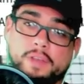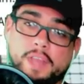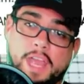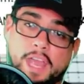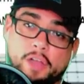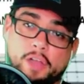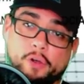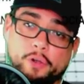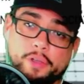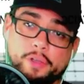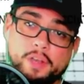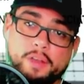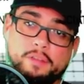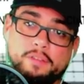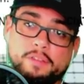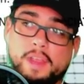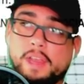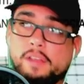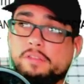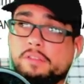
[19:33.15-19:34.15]
that
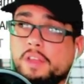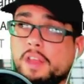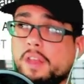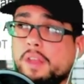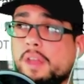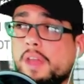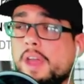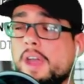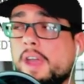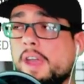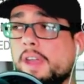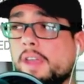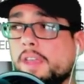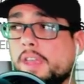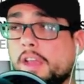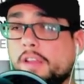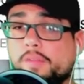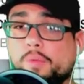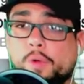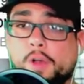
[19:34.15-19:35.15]
organization,
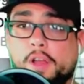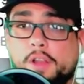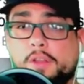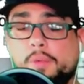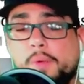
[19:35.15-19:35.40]
guess what?